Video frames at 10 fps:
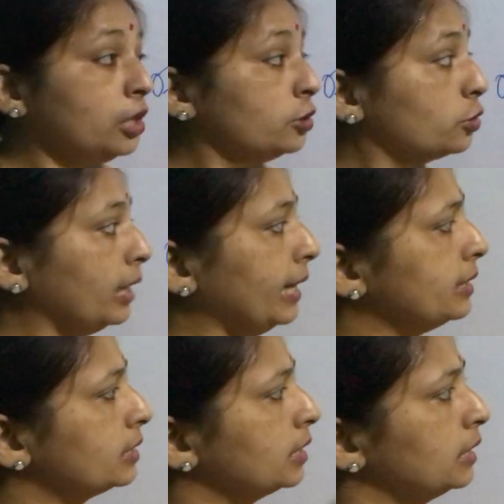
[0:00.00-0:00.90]
So
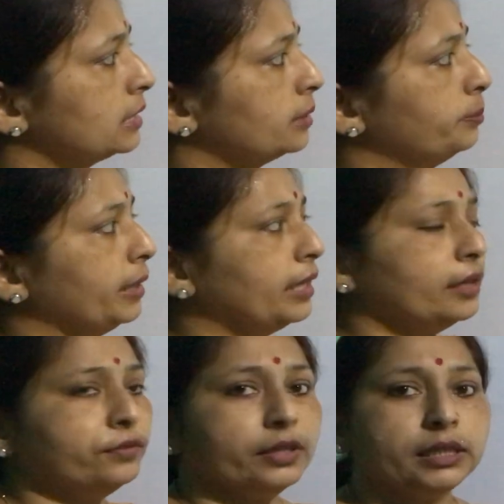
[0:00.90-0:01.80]
let's
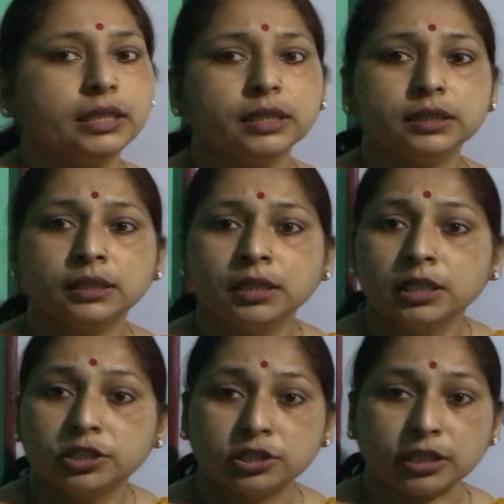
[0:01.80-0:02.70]
begin with the
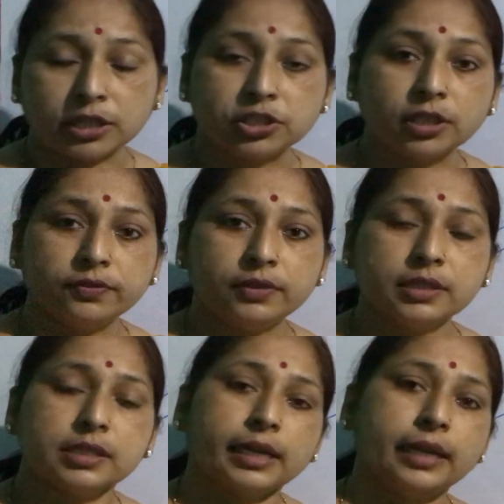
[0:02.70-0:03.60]
structure
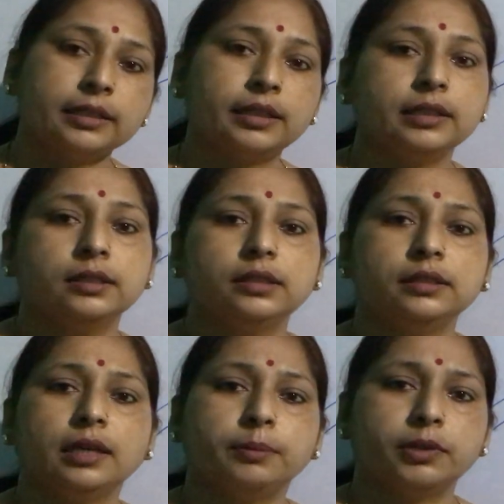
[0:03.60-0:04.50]
first and then the
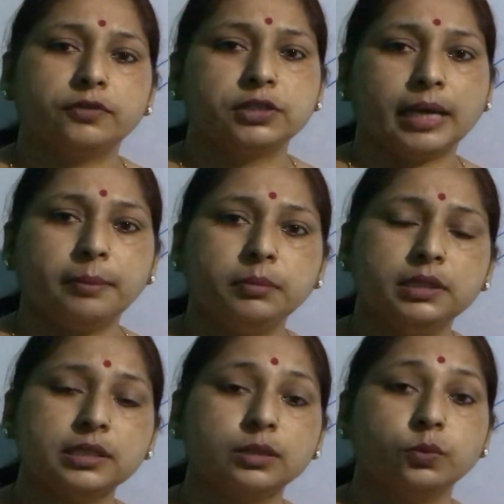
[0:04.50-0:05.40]
number of
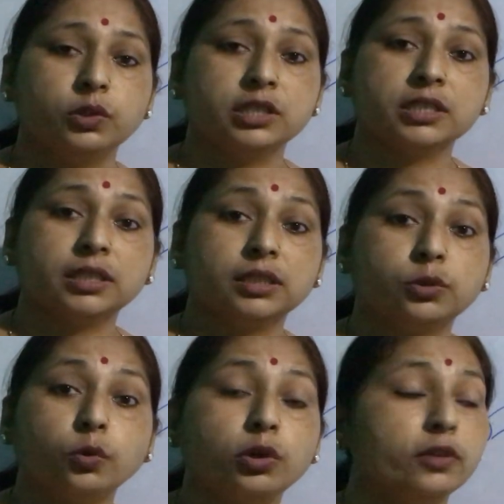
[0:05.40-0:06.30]
chambers, what is the
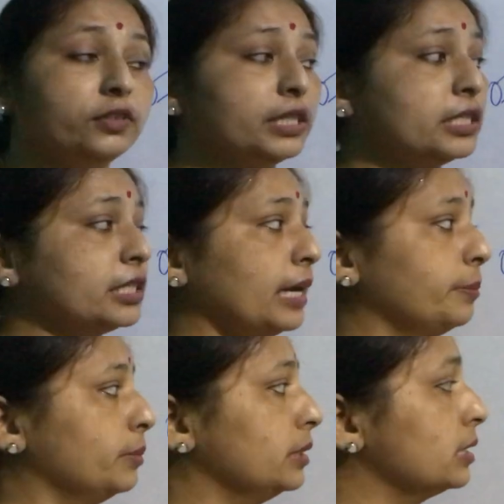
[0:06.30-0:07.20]
role of these
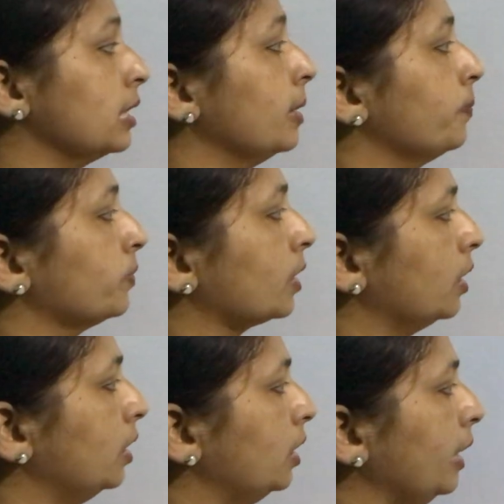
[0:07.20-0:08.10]
chambers,
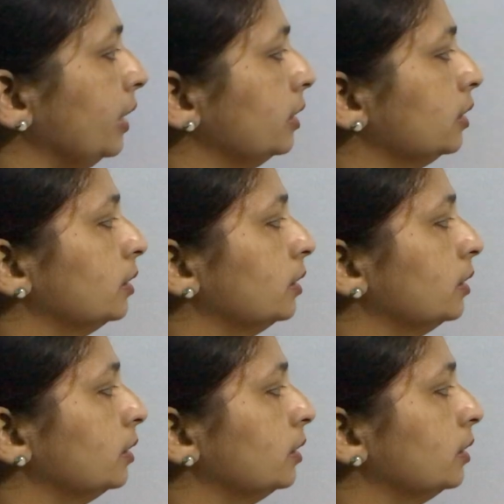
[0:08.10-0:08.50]
and